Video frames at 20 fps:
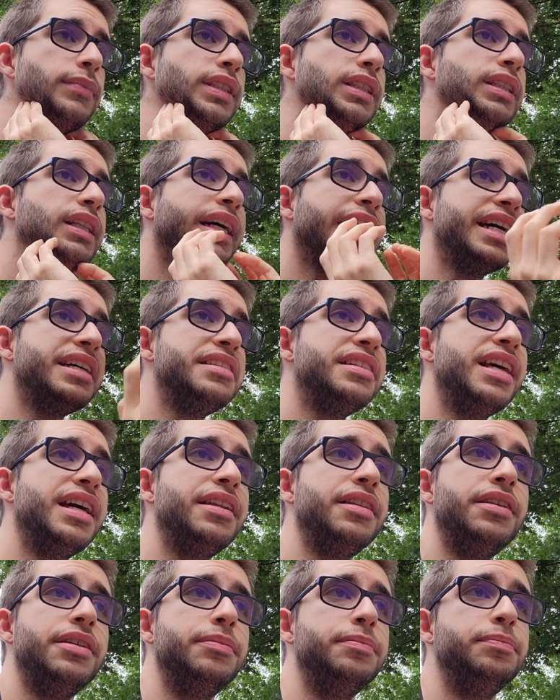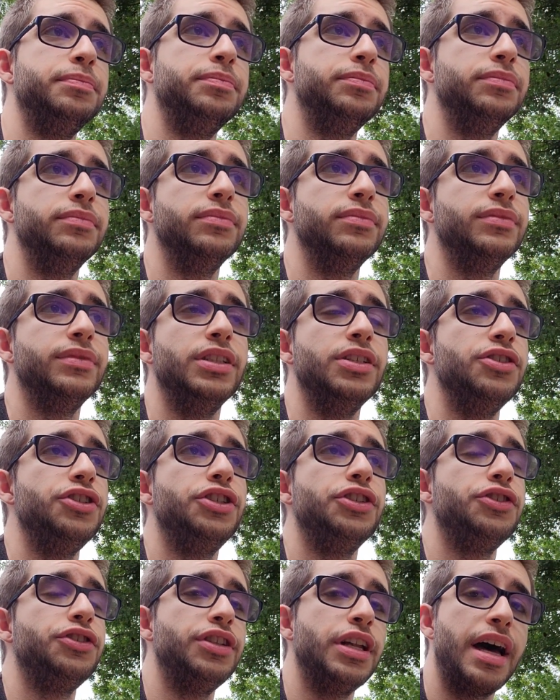Like I said, there's
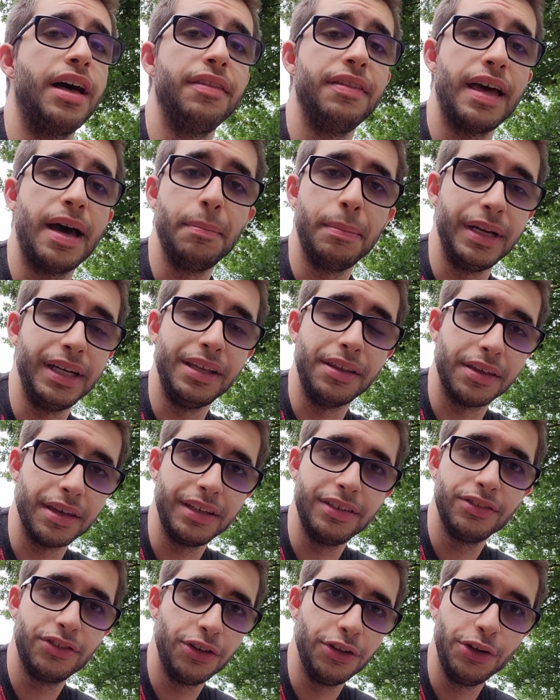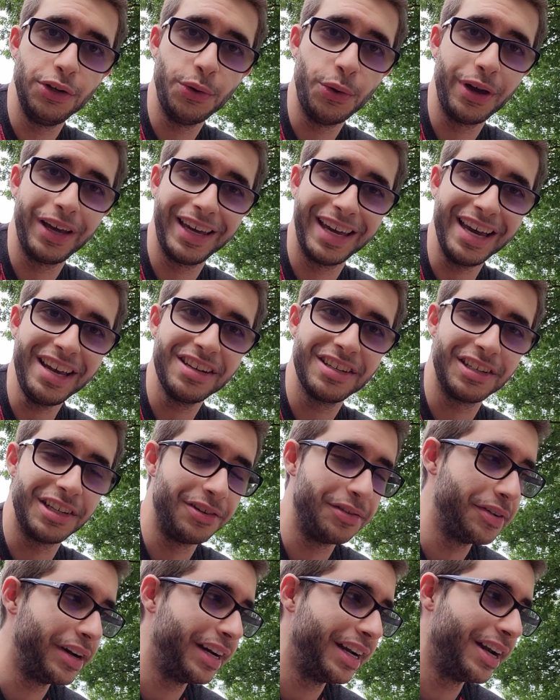just not that many things to do in
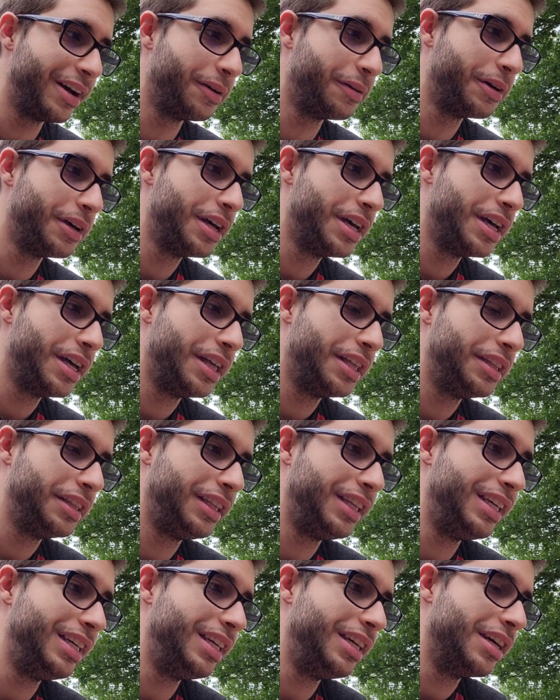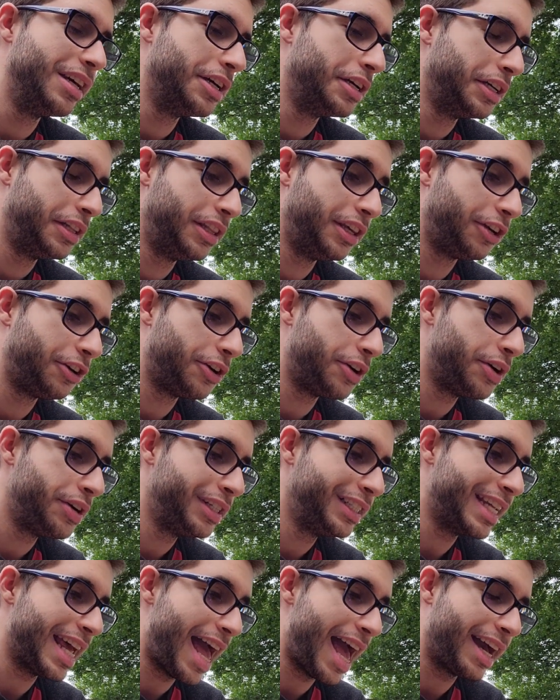Genshin right now. The
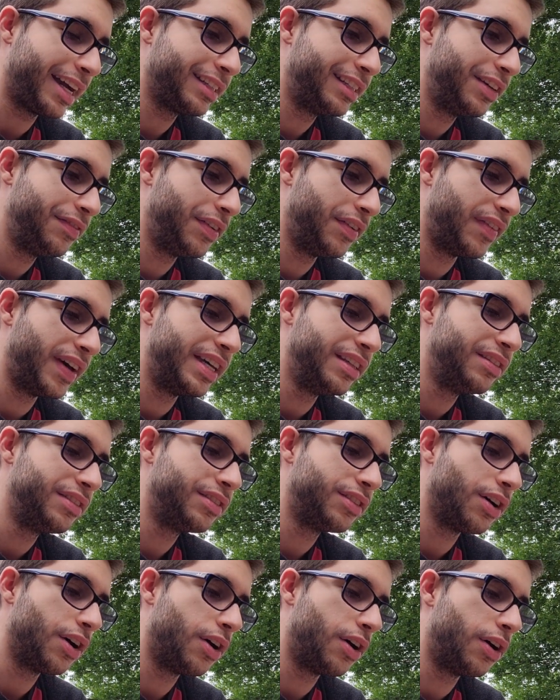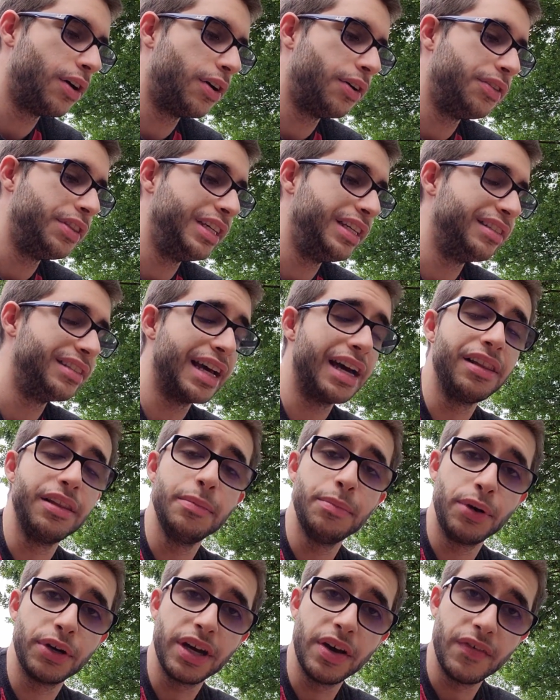current active events are the
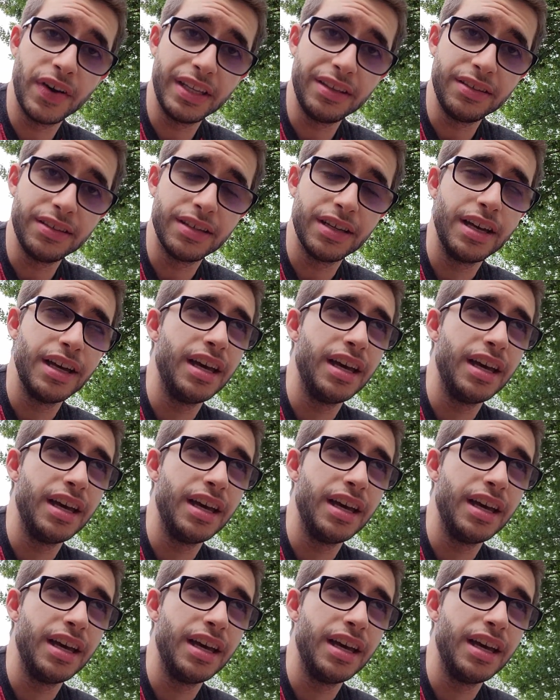Talent Book event.